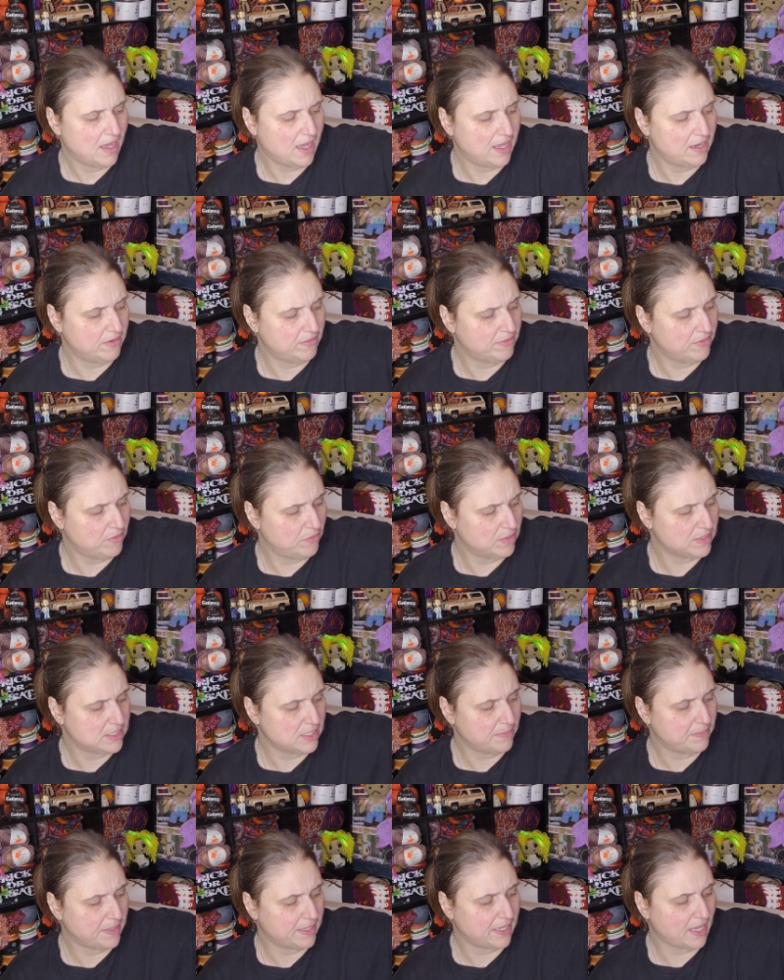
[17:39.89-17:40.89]
I don't know what's
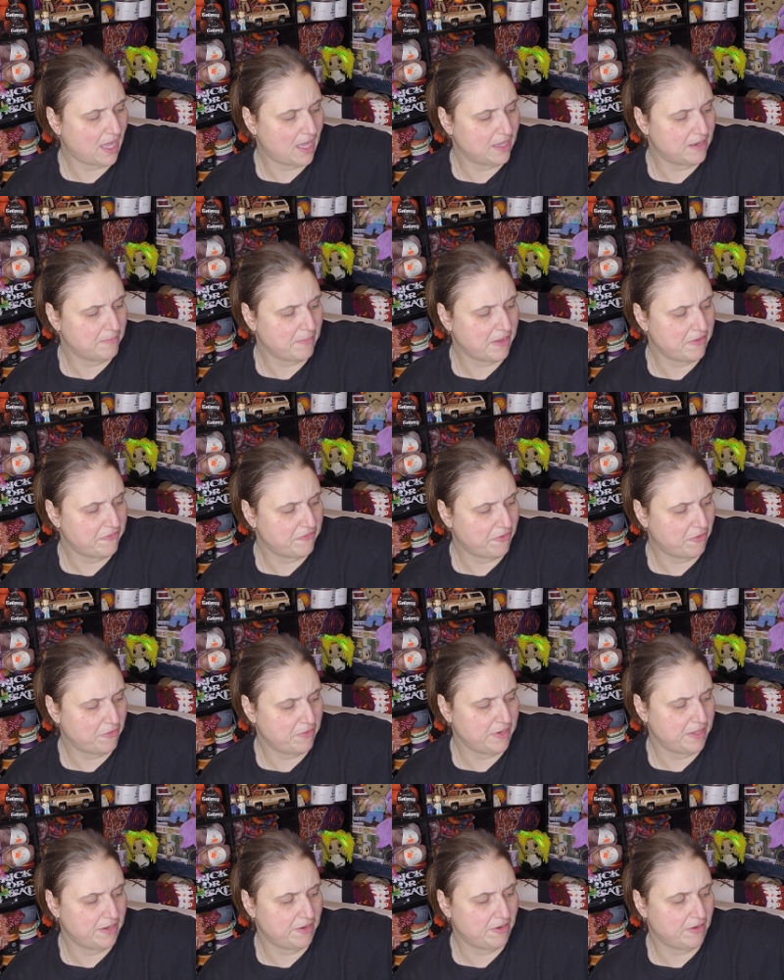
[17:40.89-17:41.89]
up, like on my
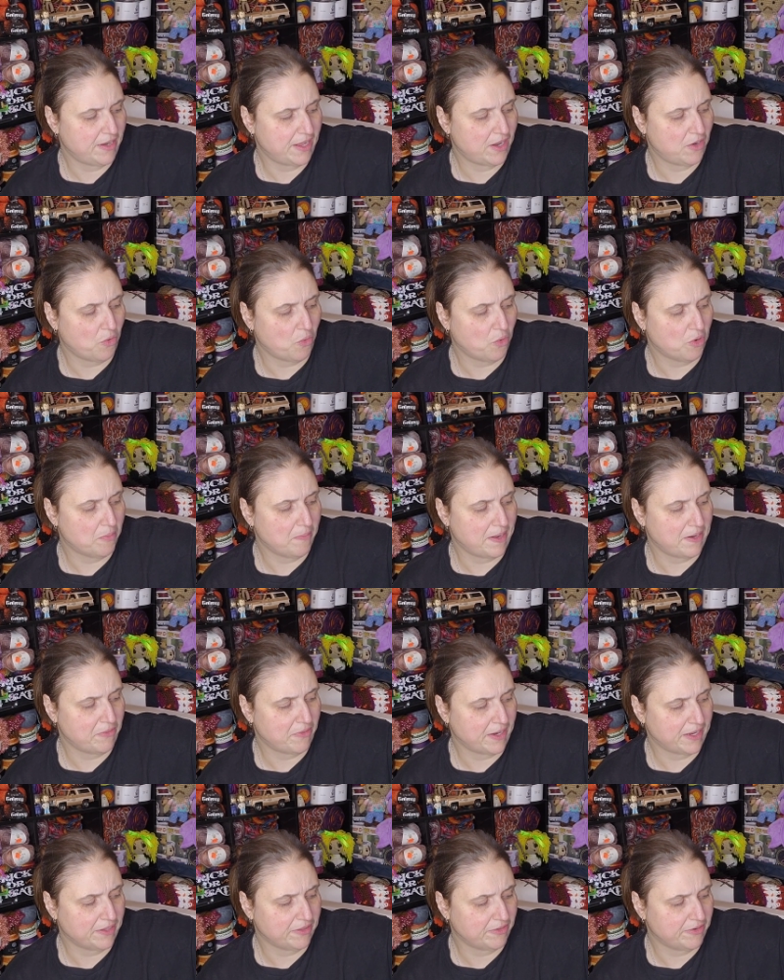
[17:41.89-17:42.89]
phone internet or my
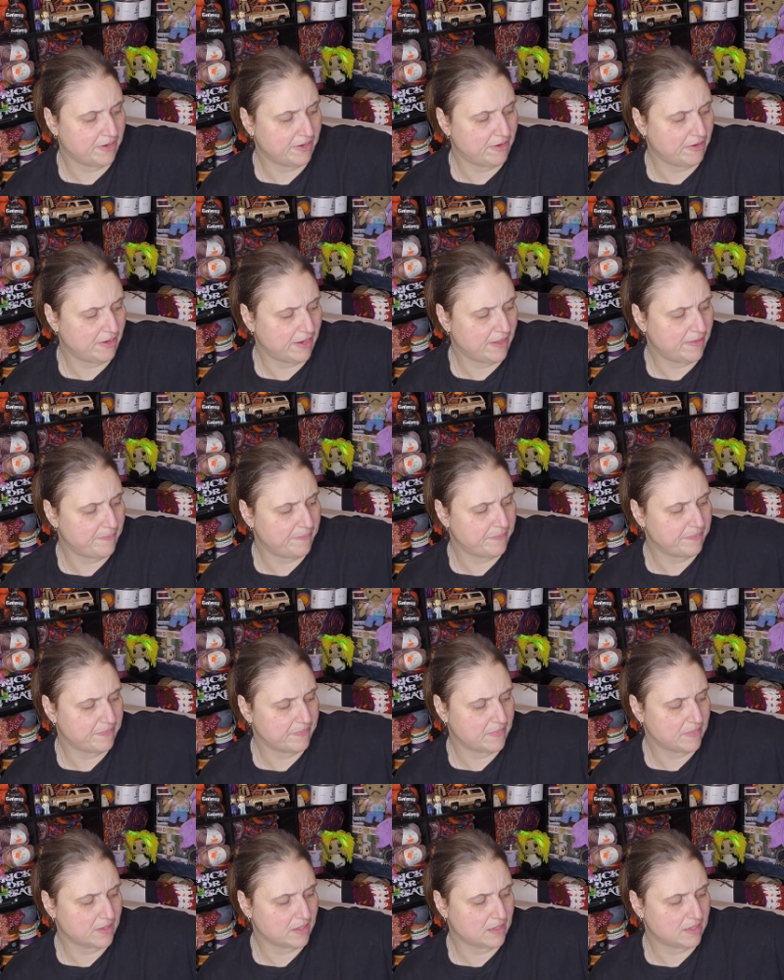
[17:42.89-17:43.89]
regular internet.
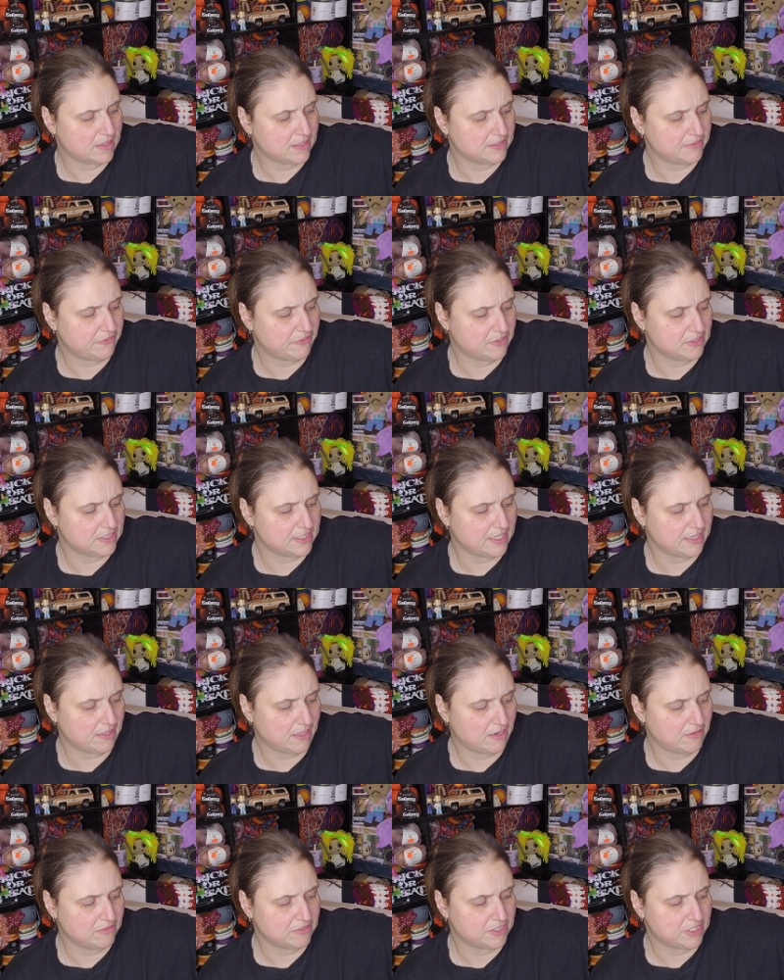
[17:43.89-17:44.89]
Because at first I
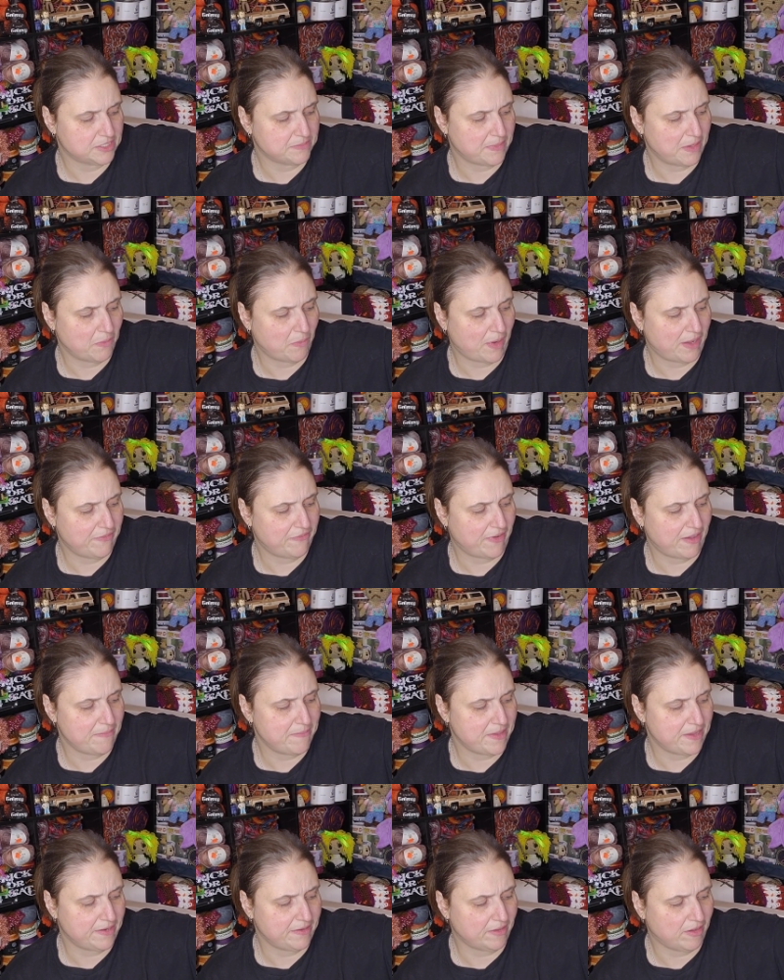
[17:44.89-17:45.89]
thought it was just my Wi Fi
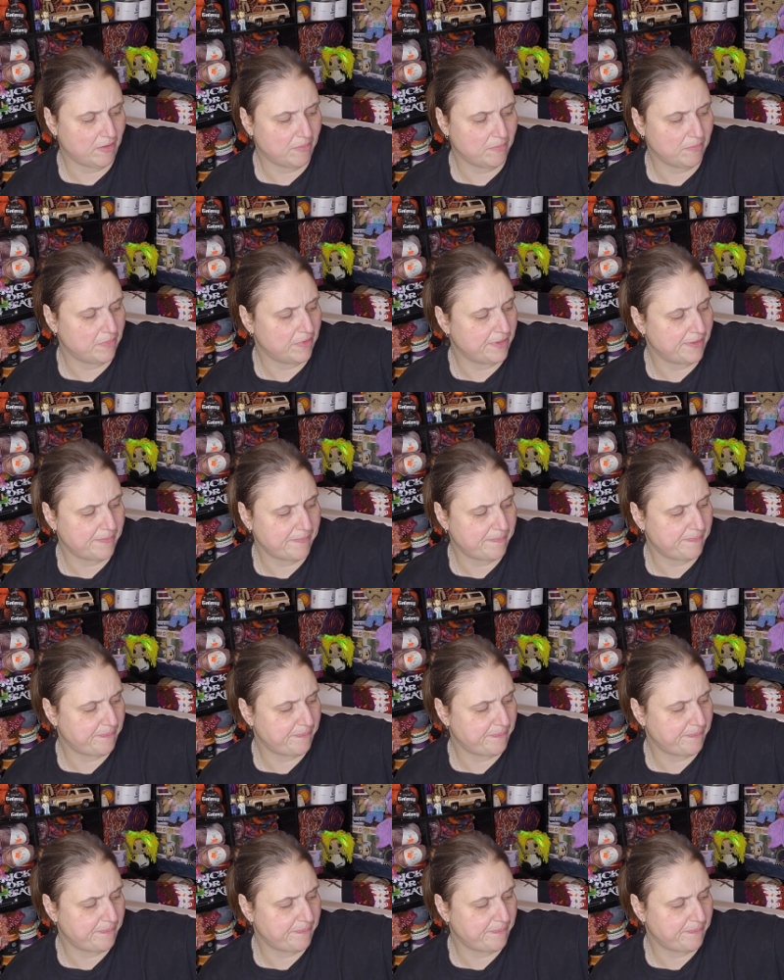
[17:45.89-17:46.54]
being dumb, but